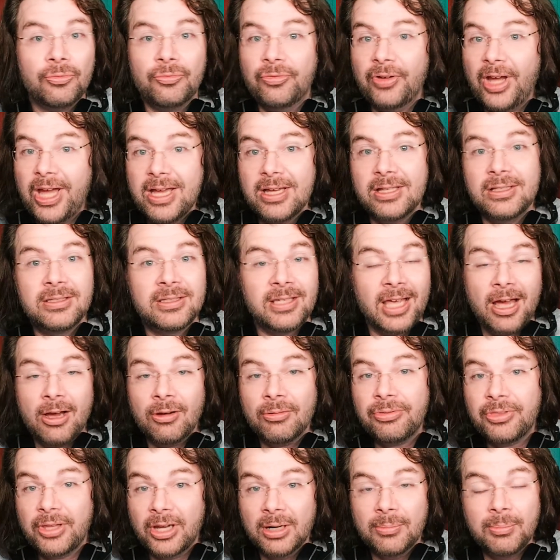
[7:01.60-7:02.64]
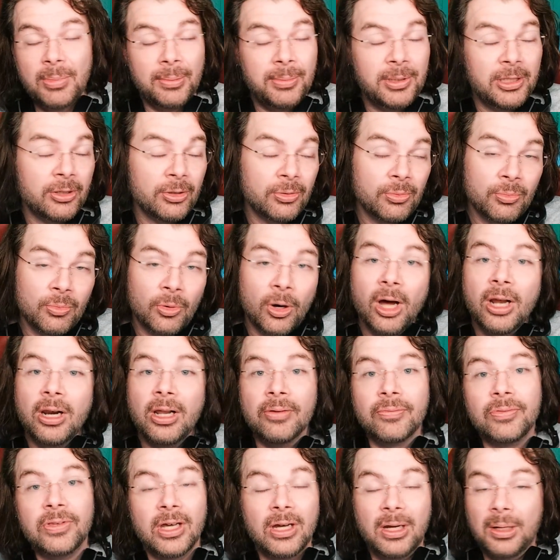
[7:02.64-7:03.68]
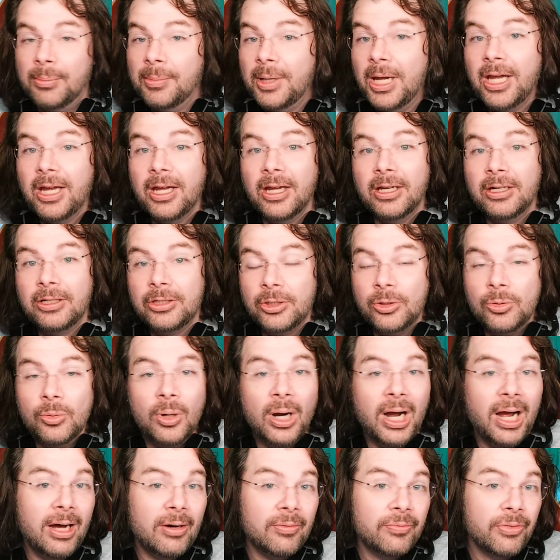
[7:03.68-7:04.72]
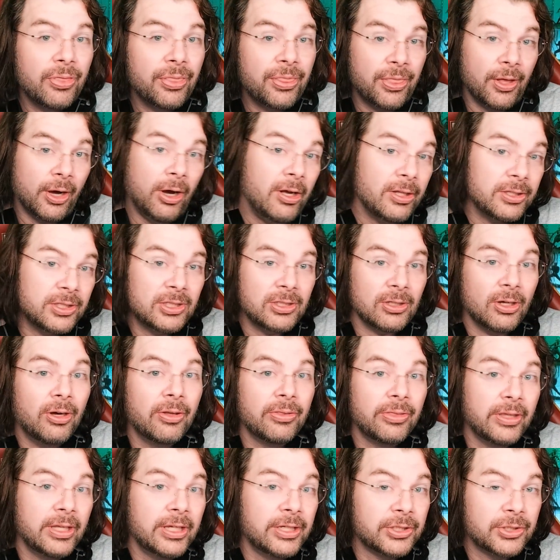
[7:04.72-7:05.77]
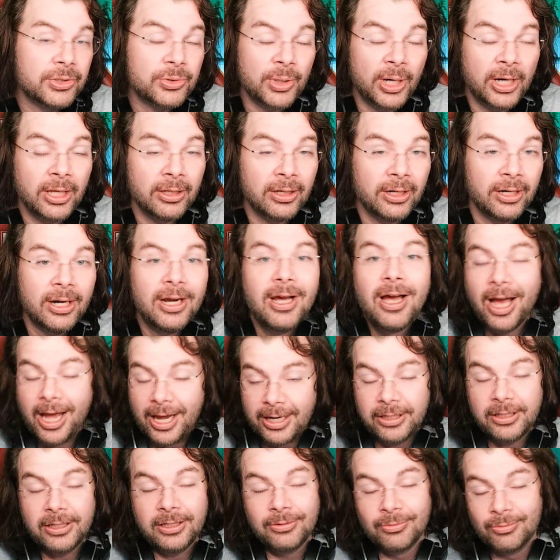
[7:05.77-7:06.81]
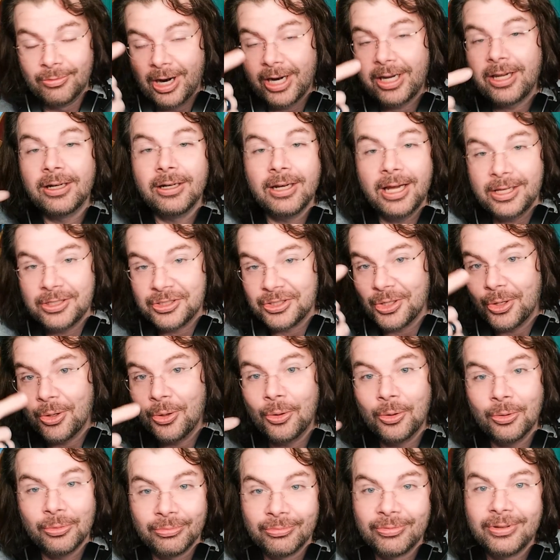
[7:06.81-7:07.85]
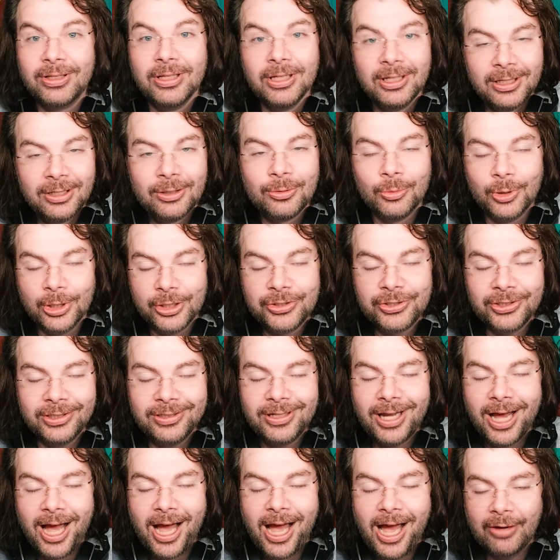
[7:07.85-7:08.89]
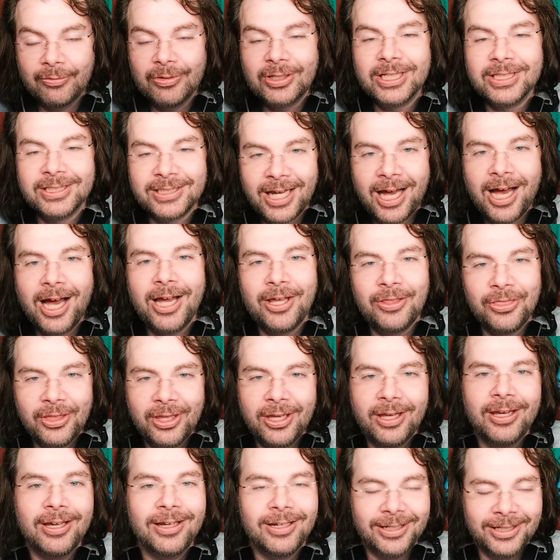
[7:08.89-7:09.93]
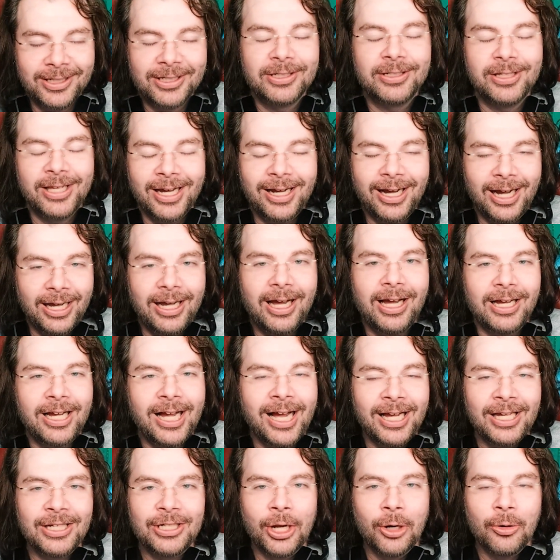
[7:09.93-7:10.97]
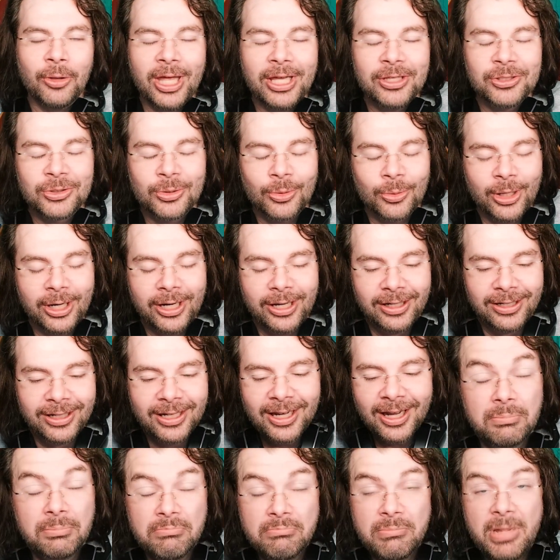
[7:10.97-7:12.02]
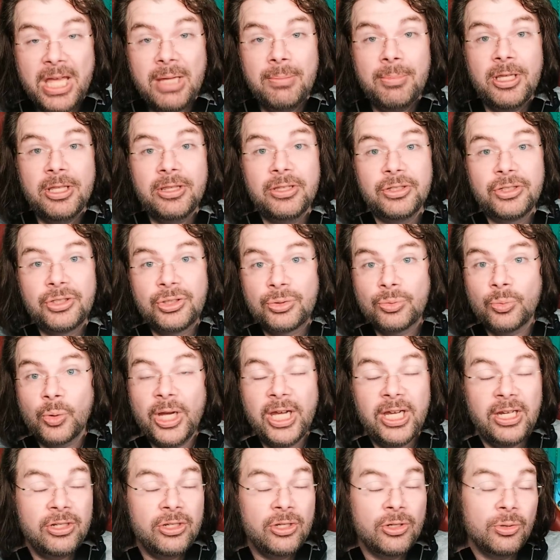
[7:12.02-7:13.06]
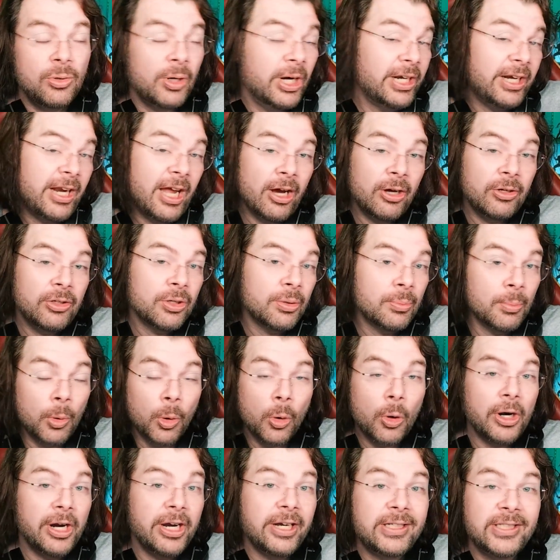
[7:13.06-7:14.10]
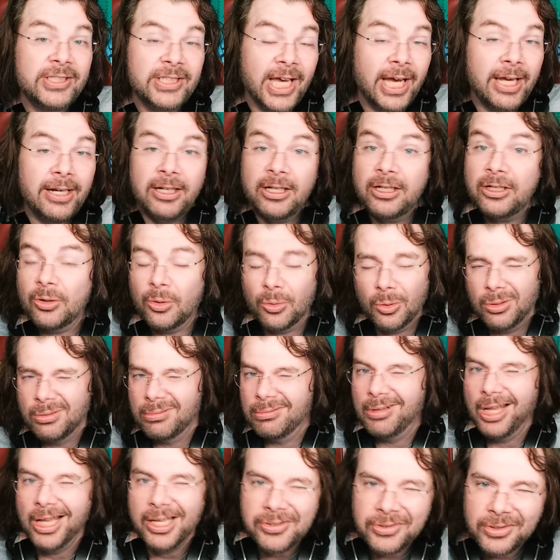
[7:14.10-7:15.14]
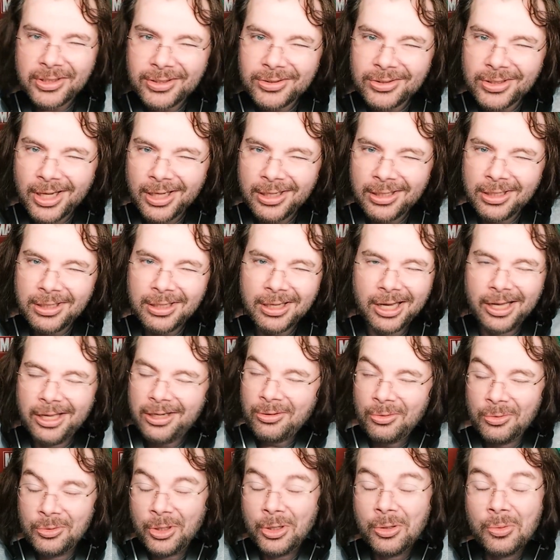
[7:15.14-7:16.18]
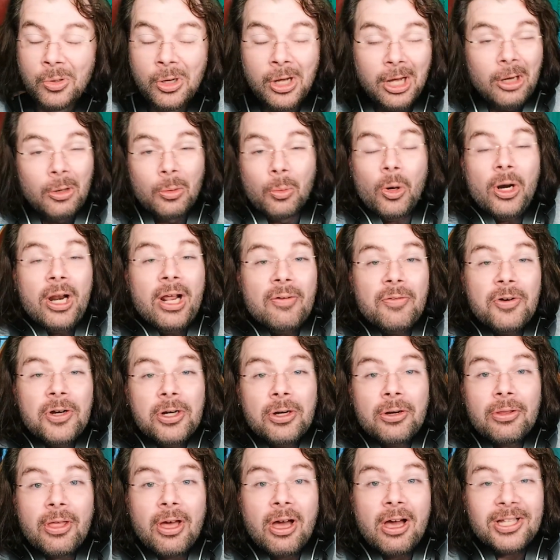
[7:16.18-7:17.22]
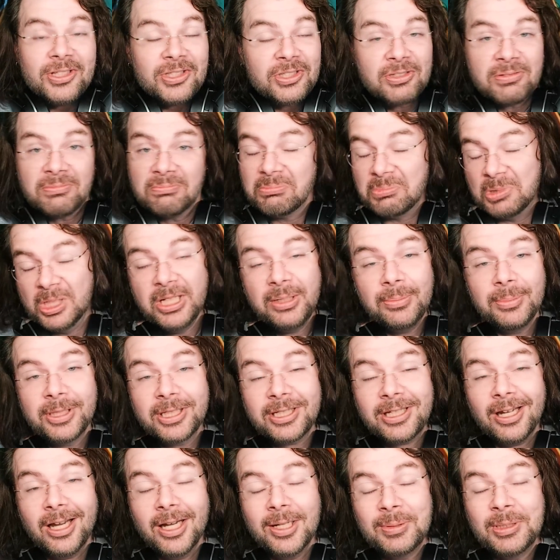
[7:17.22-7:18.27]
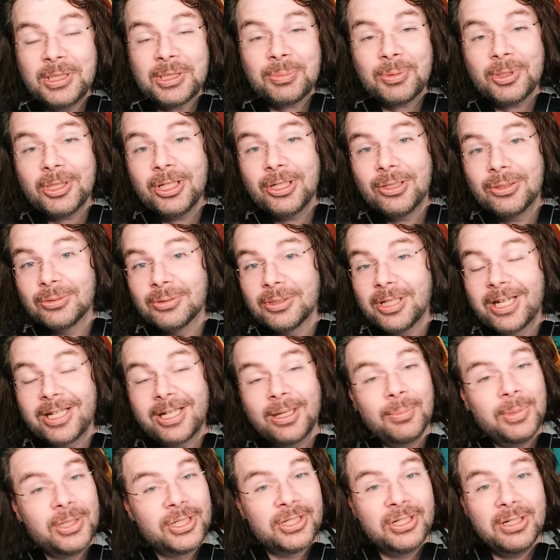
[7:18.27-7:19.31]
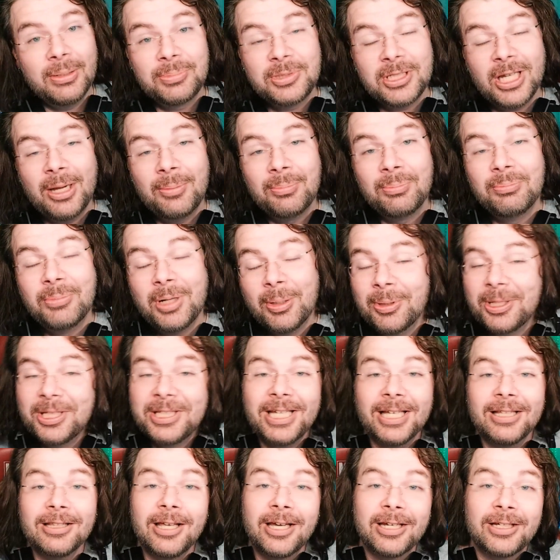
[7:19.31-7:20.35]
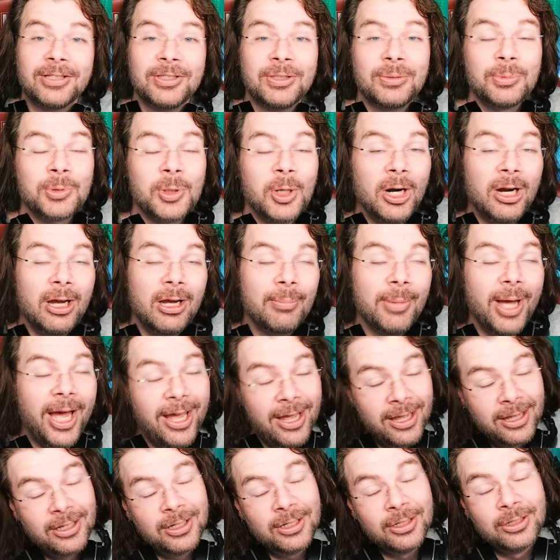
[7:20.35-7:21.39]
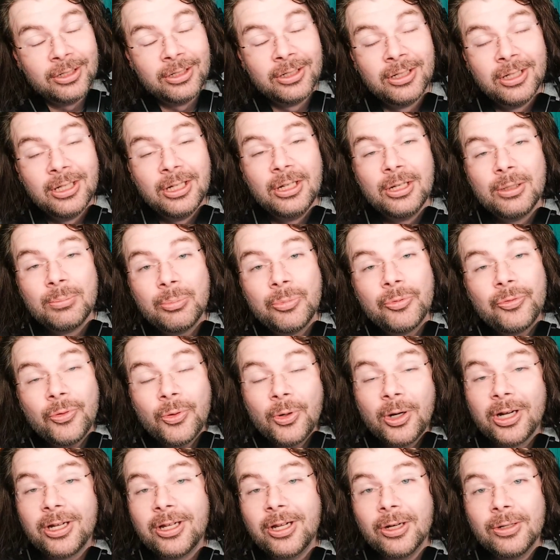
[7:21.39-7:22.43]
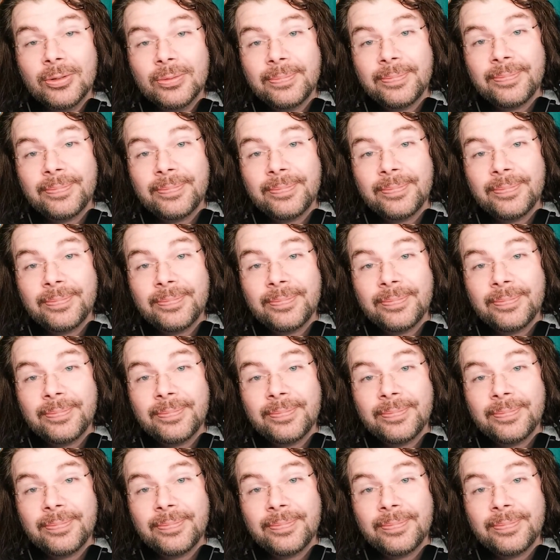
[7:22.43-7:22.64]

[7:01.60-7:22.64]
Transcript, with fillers: fans out there. Maybe you're one of them and you have thoughts on this trailer. I did recognize the whole Wilson not having his eye thing. And yeah, I know that story. Maybe this swayed you and now you're more excited or less excited. I don't know. Whatever your thoughts, leave them in the comments below. Like I mentioned up top, remember to hit that like and subscribe. And before I go,